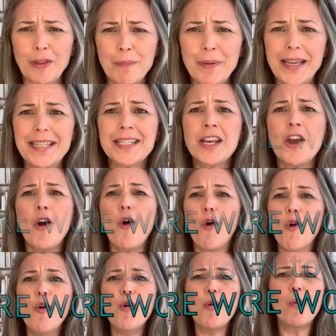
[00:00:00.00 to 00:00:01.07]
piece,
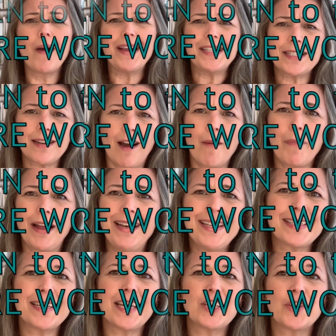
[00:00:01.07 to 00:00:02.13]
always start by
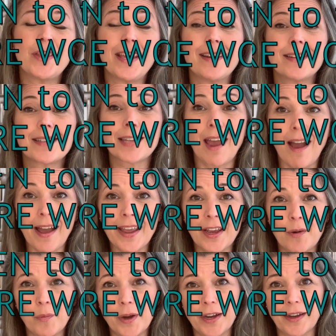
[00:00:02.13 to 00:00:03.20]
listening to the entire
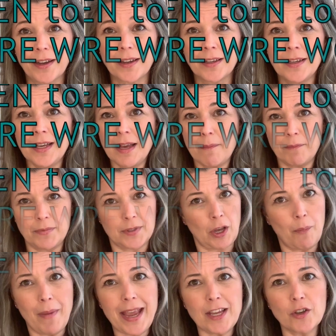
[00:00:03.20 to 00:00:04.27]
work. So
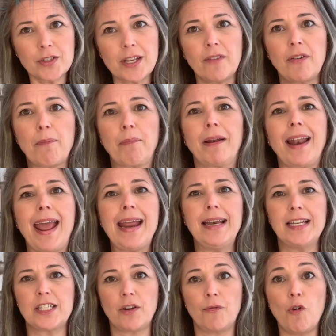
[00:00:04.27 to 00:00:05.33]
make yourself a
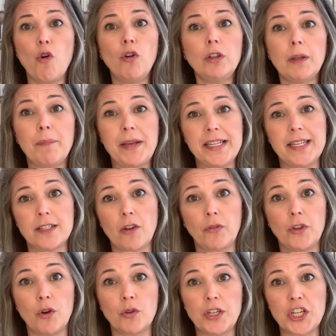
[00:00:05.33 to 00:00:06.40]
playlist of all the pieces on
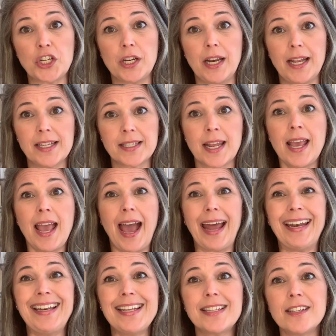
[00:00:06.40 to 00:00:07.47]
the audition list
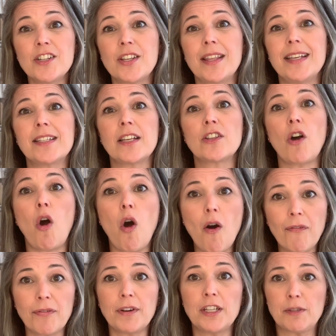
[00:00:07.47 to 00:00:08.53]
and listen to this as
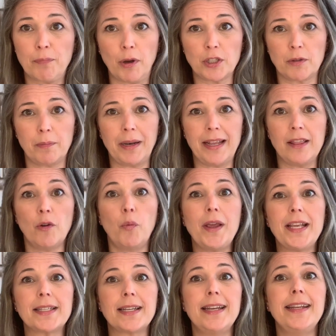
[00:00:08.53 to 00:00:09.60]
often as possible in the
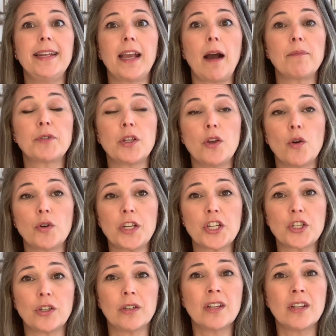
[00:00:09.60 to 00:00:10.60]
weeks leading up to the audition.